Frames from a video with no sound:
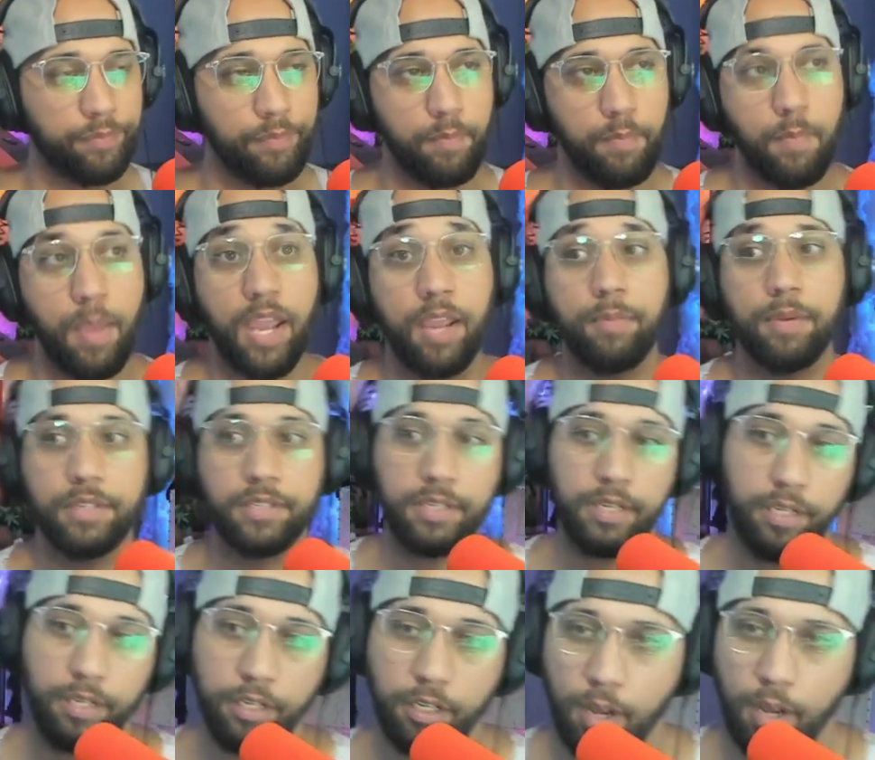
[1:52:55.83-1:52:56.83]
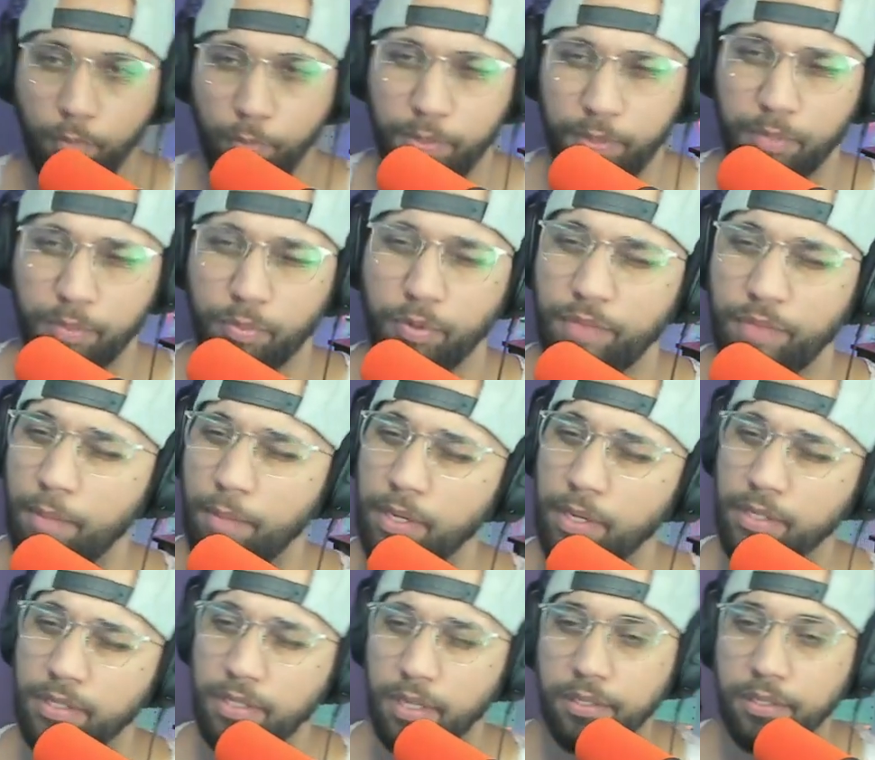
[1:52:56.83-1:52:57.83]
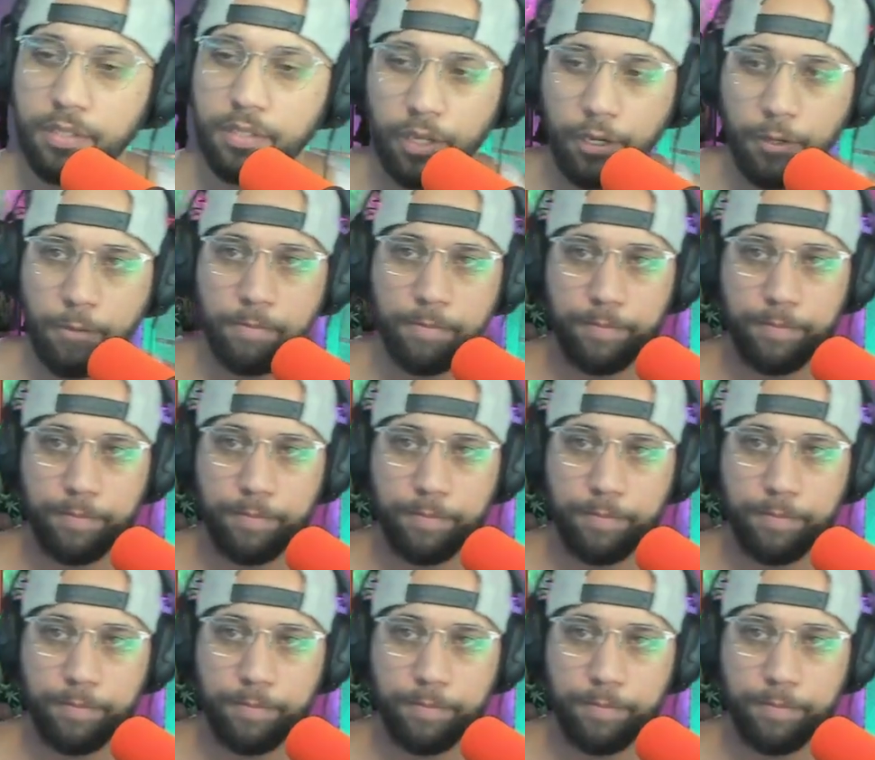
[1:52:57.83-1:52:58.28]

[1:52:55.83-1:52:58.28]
maybe seeing a couple people if that makes sense, you know?